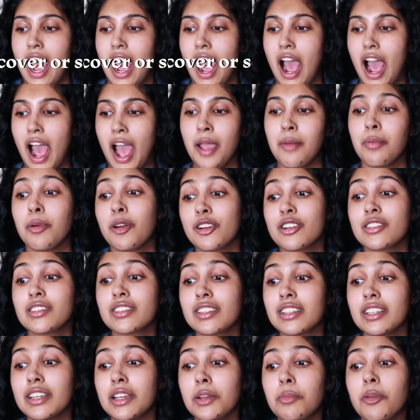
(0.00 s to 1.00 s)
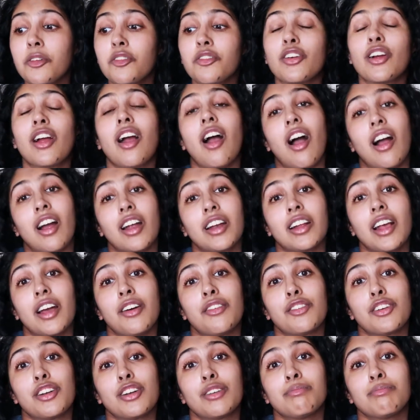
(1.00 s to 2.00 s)
I personally prefer
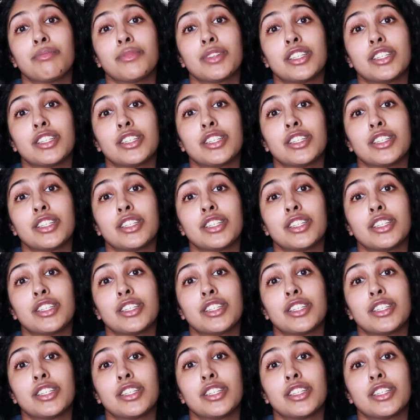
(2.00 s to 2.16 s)
hardcover